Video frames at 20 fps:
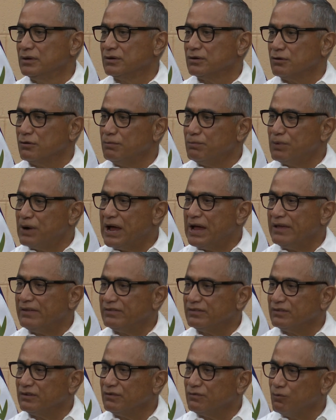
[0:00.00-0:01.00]

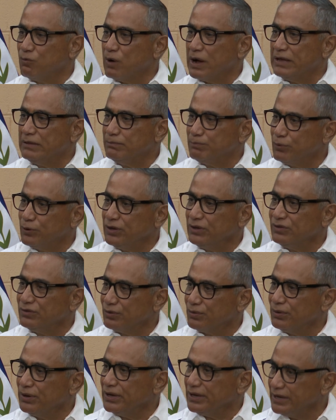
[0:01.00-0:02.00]
comprised of
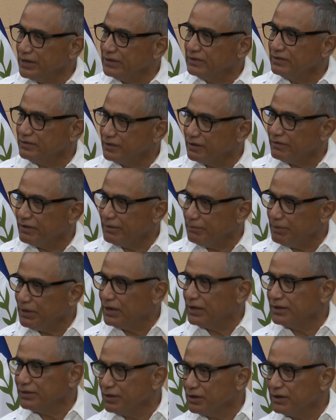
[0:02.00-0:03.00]
$1.387
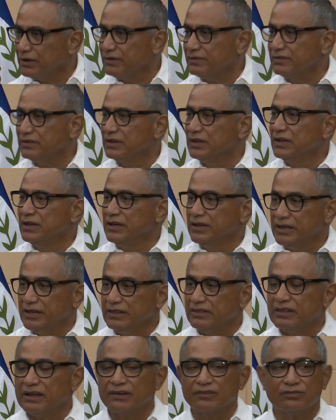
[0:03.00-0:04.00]
billion in
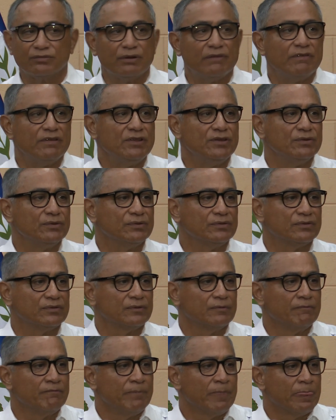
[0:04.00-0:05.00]
tax revenues,
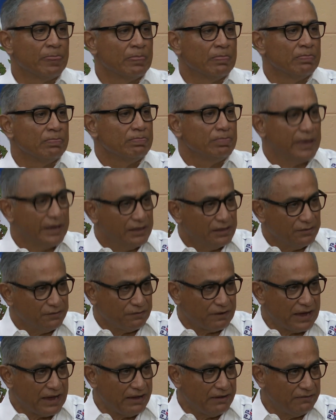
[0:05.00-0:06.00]

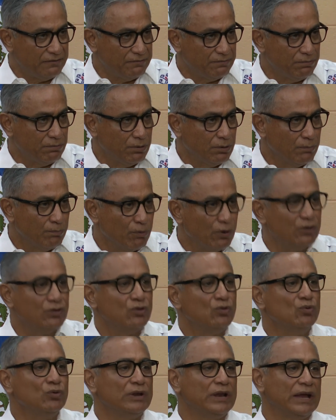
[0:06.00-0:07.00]

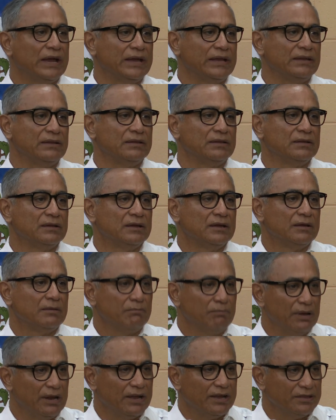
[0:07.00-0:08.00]
$95.29
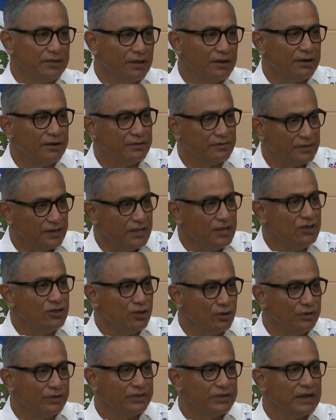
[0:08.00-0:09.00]
million in
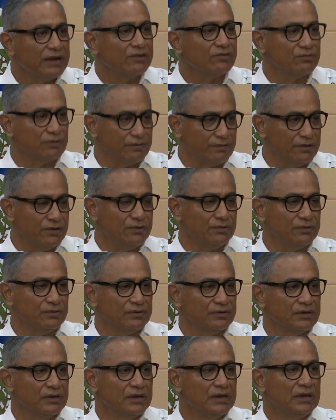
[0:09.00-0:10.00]
non-tax
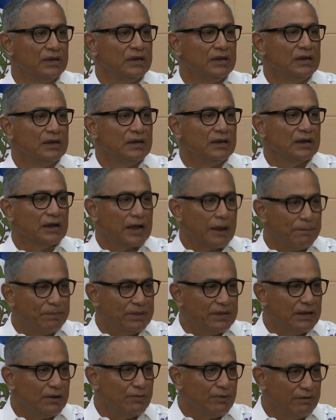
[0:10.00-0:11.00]
revenues,
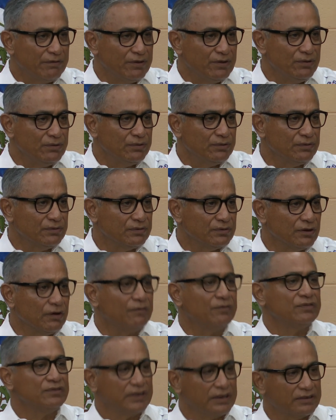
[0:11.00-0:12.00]
capital revenues of
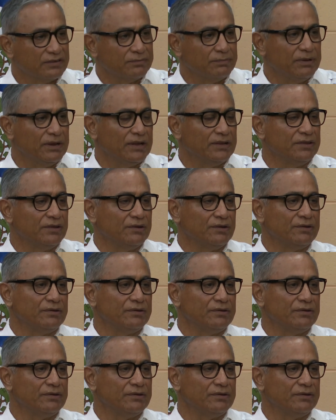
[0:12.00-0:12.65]
$6 million,